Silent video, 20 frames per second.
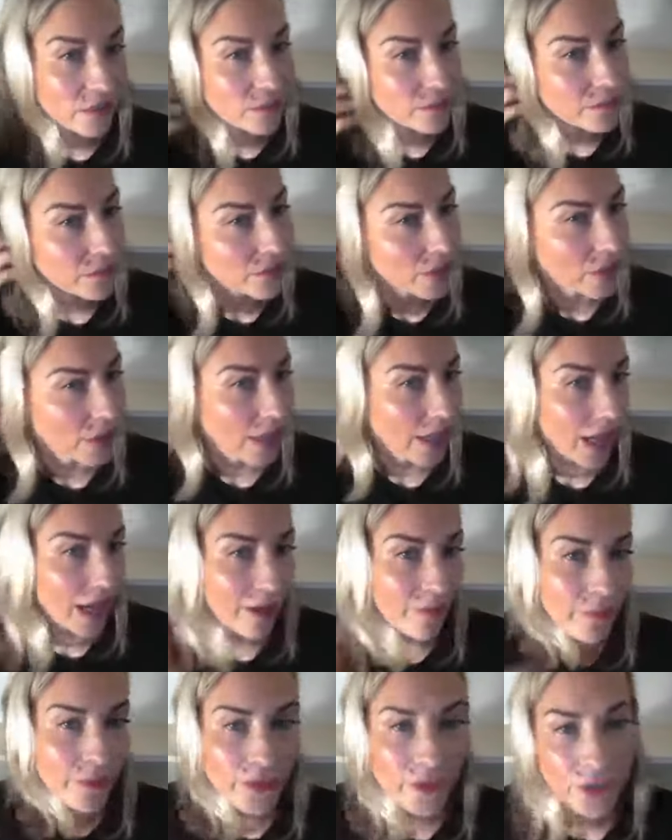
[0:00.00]
oh, sorry,
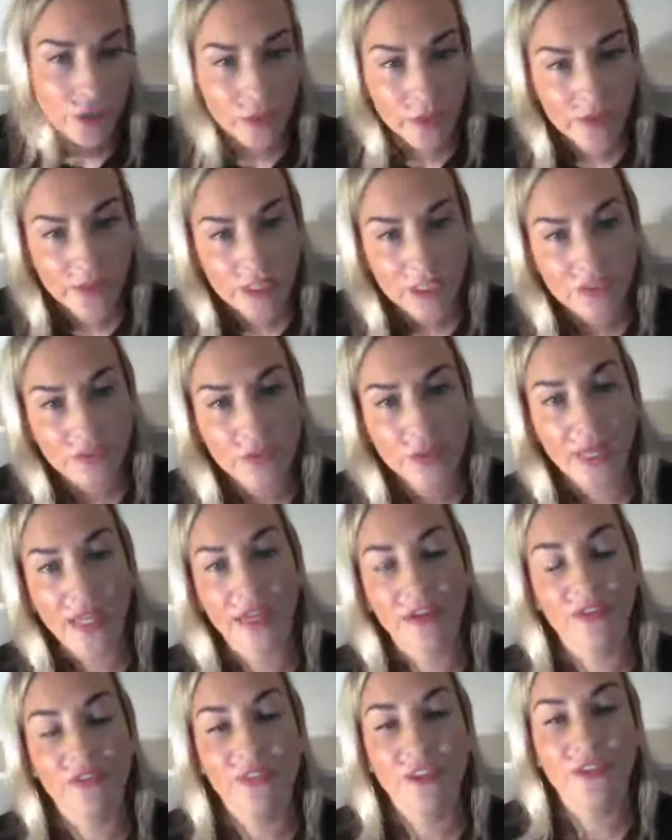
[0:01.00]
I've been doing this for
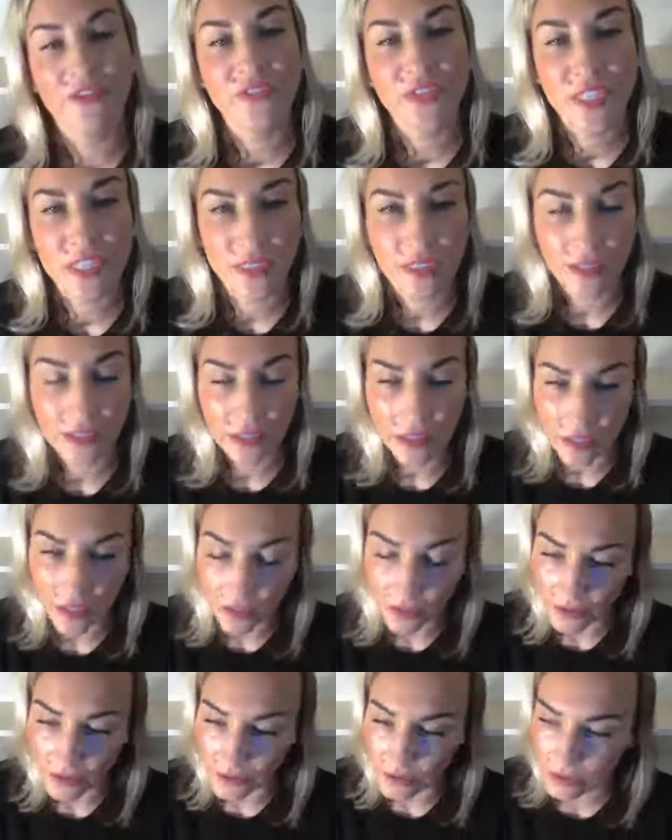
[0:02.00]
like 15
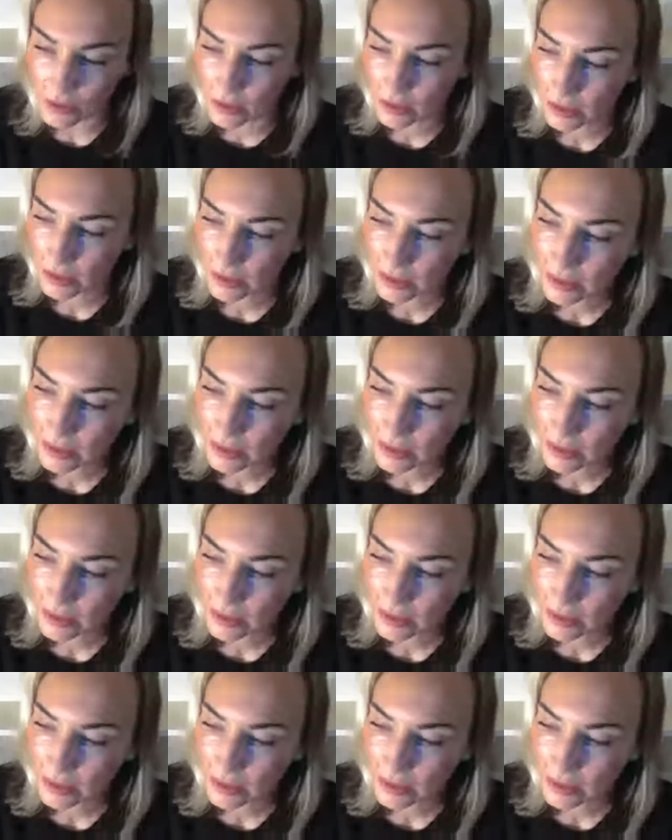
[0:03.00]
years.